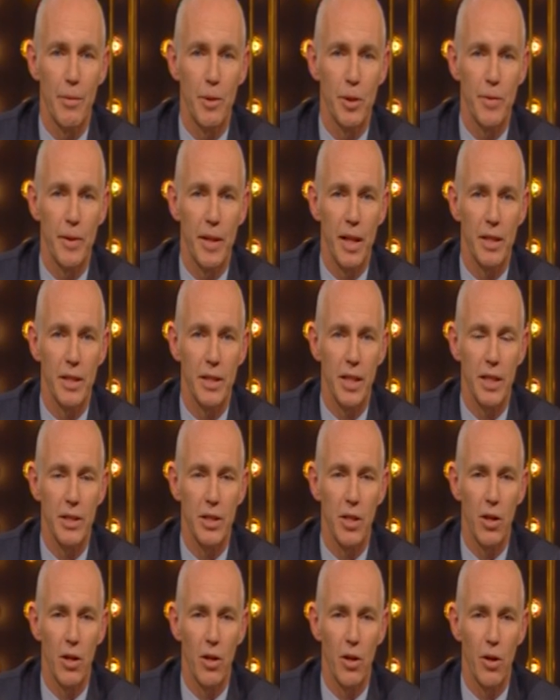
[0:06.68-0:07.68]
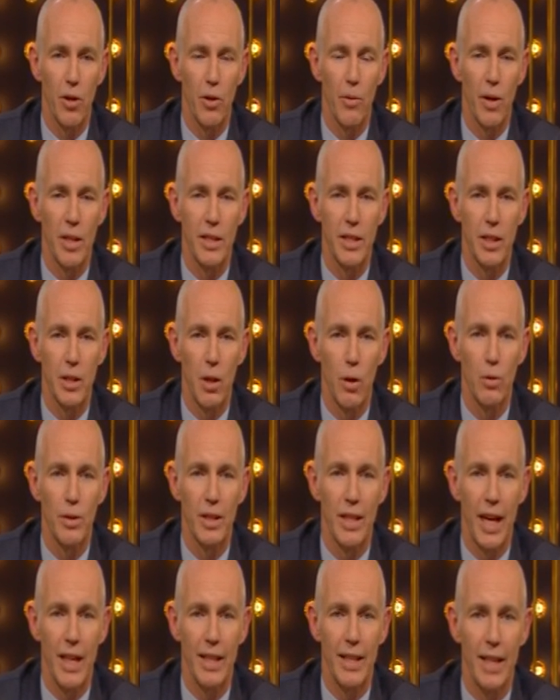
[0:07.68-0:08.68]
Be there to take the call, otherwise you don't
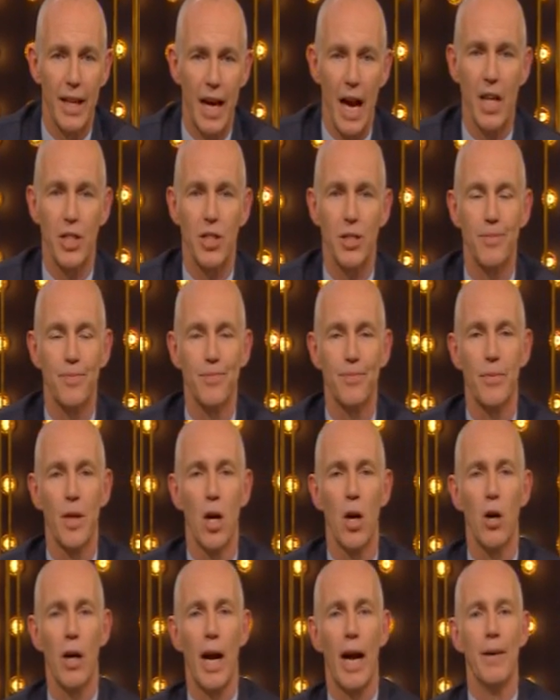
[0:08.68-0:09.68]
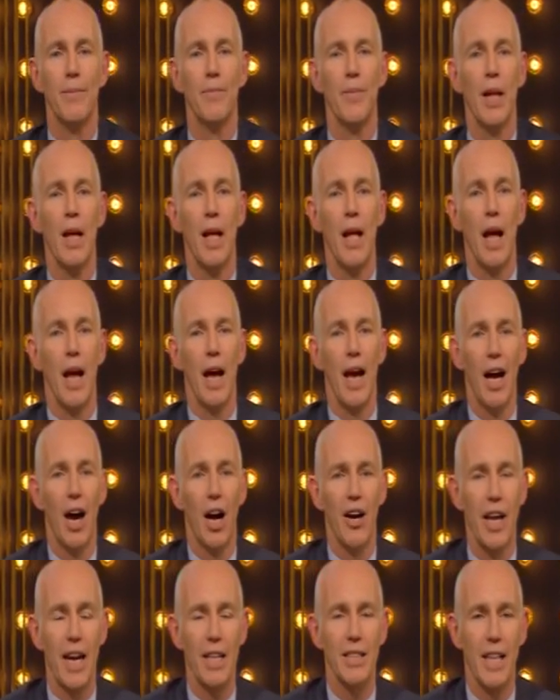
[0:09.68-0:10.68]
get the cash. Okay, our
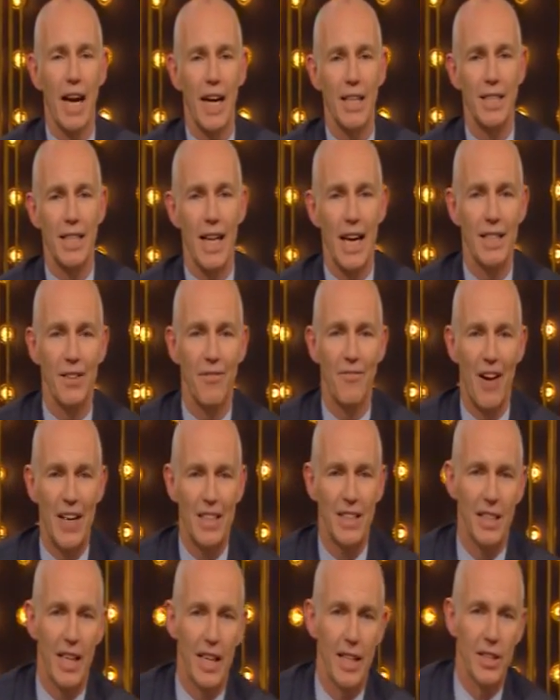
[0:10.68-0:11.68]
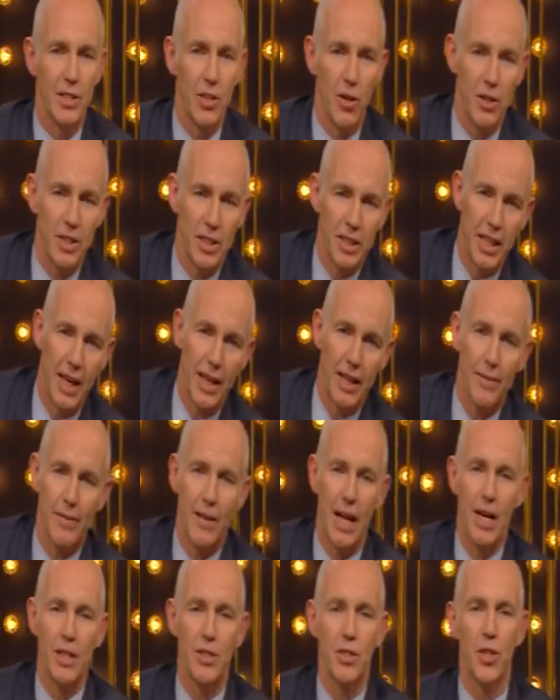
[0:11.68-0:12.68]
next guest has a fascinating story to tell.
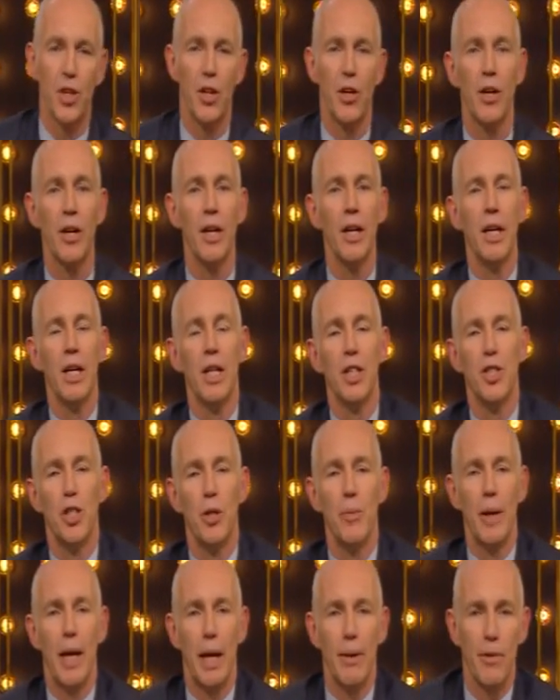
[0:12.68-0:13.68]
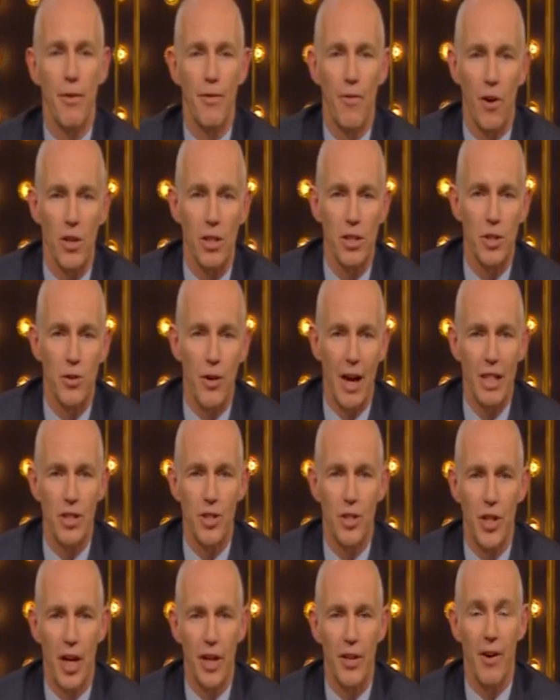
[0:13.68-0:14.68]
Last year, she became the first
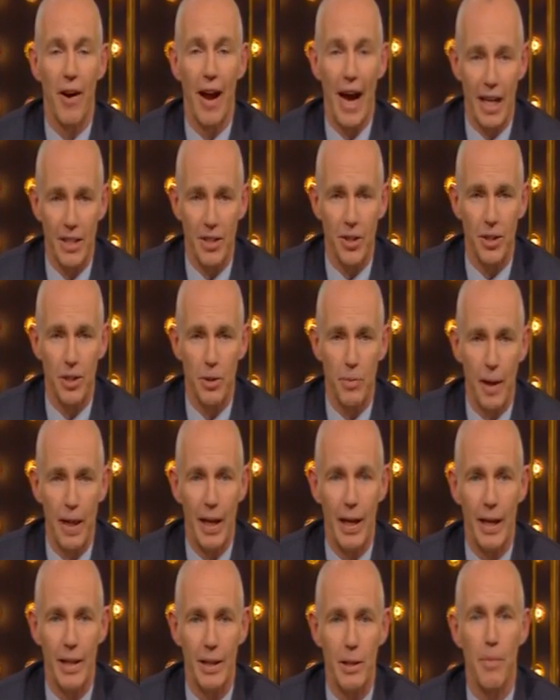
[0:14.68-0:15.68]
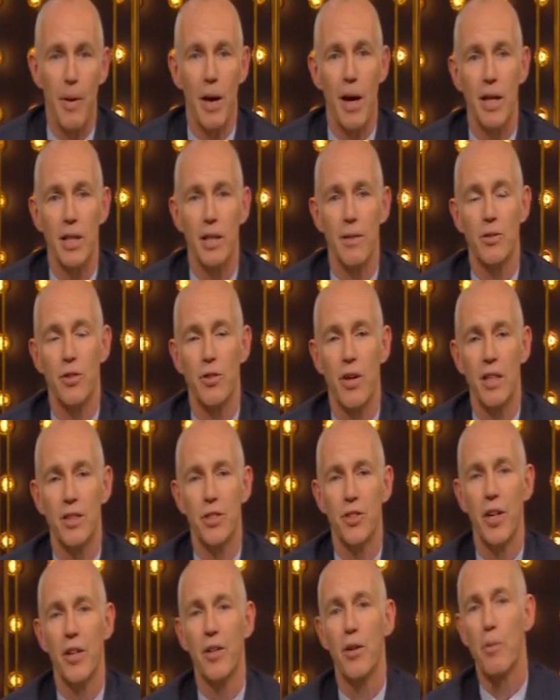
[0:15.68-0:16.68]
transgender actor to play the part of a
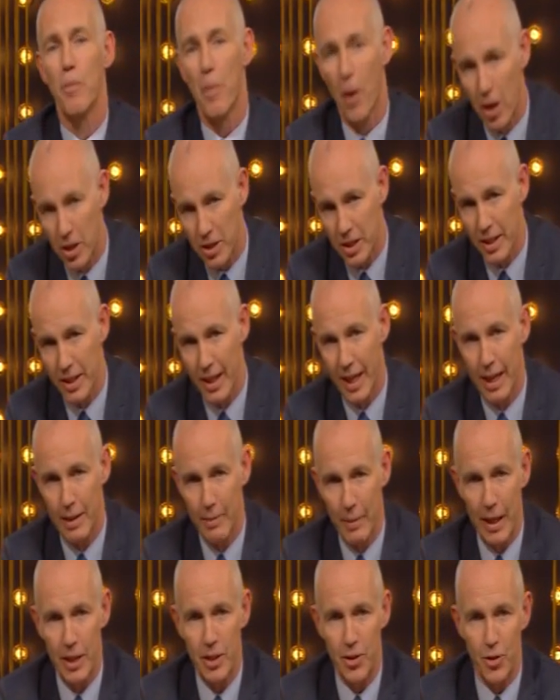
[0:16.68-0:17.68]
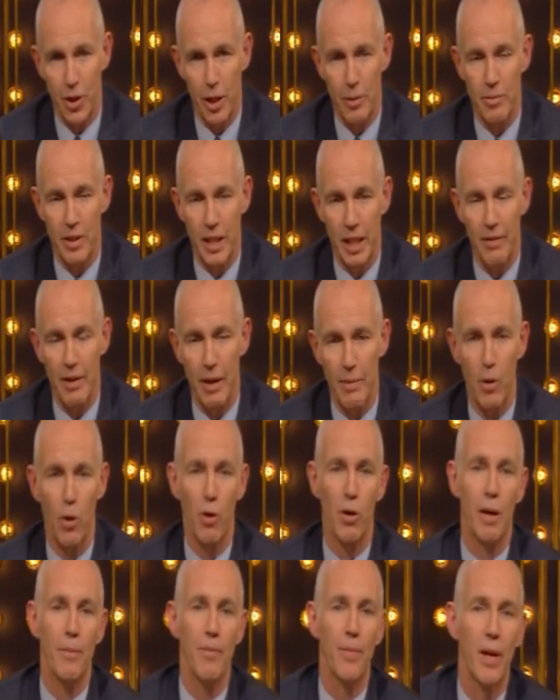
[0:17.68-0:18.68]
transgender person in a mainstream TV
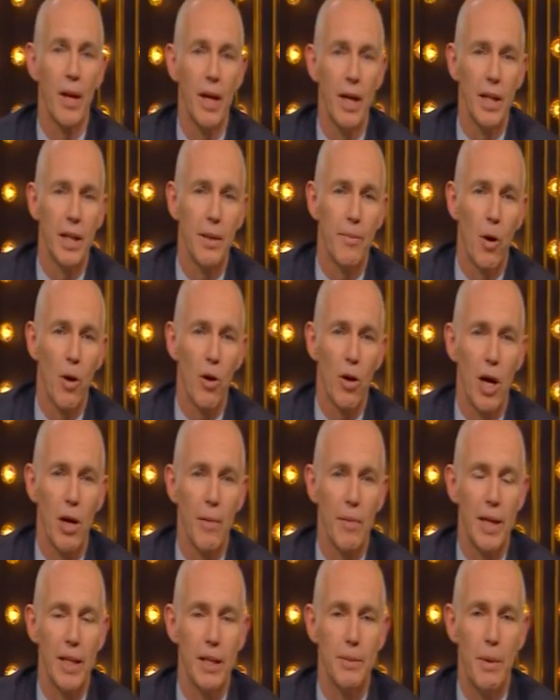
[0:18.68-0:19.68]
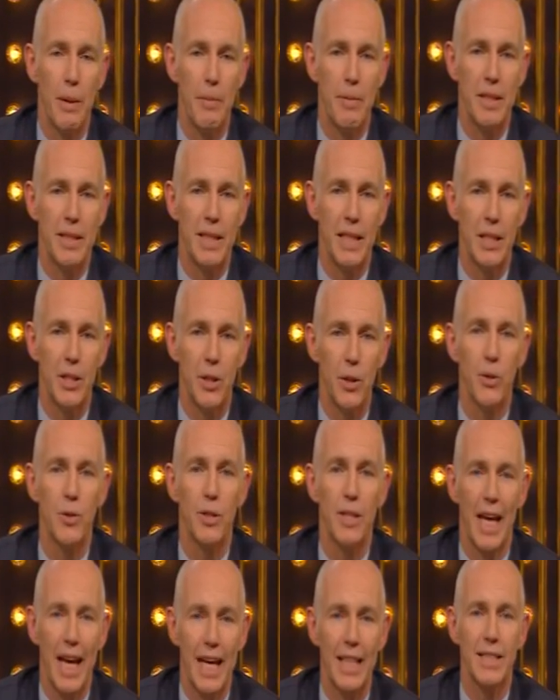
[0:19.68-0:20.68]
programme. The programme is BBC Two's
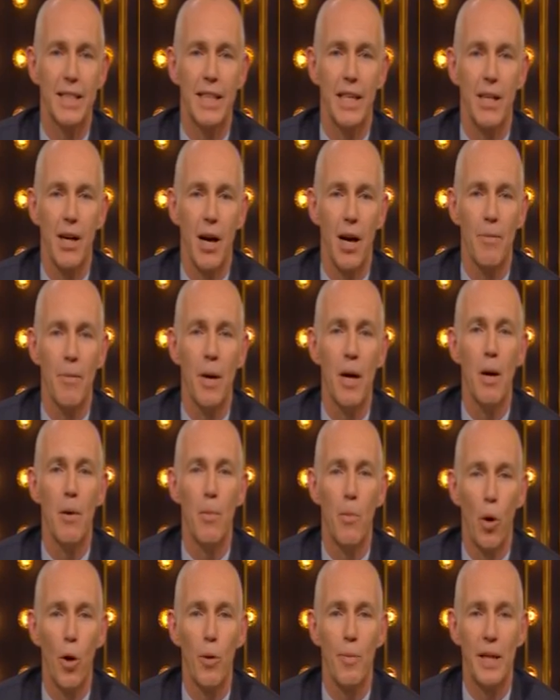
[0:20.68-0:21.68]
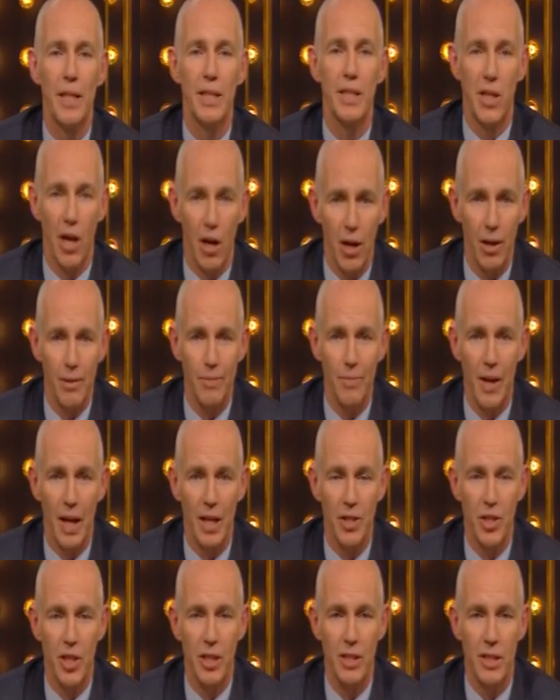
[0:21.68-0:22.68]
hit sitcom Boy Meets Girl, and
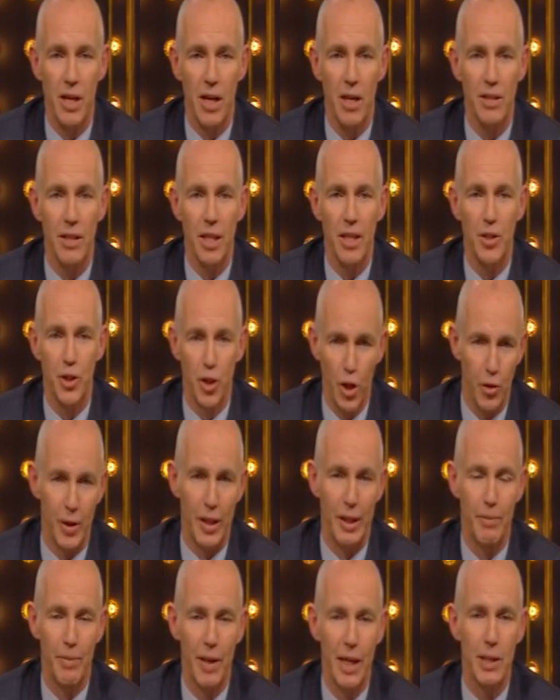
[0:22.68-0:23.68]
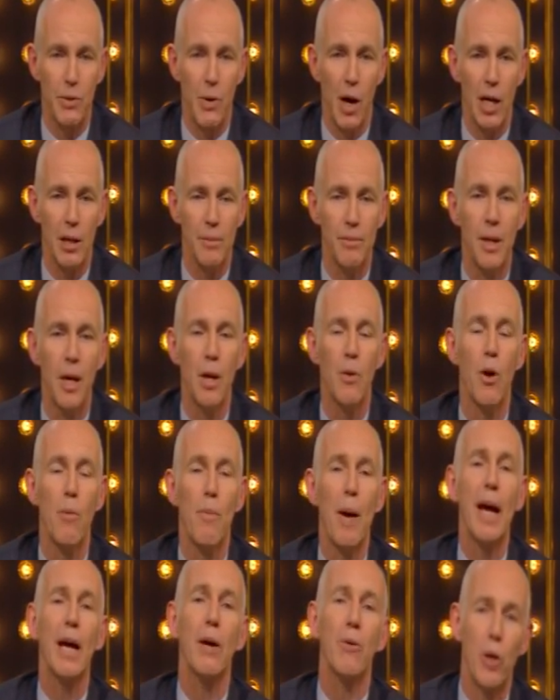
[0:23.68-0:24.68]
she stars as Judy. Please welcome
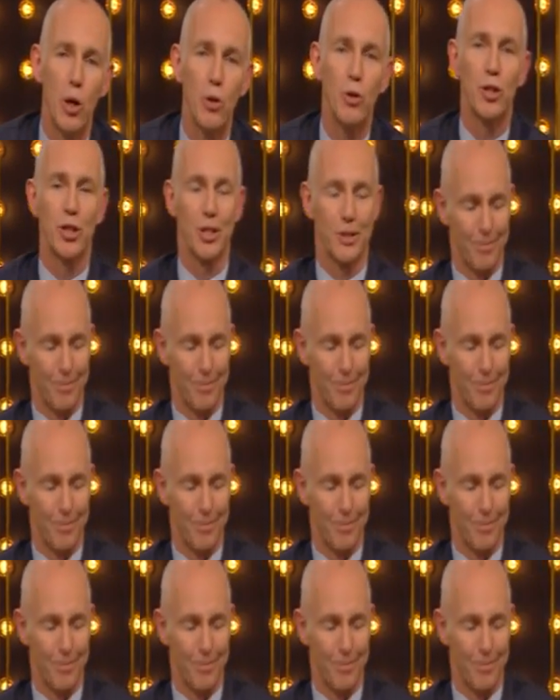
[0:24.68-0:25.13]
Rebecca Root.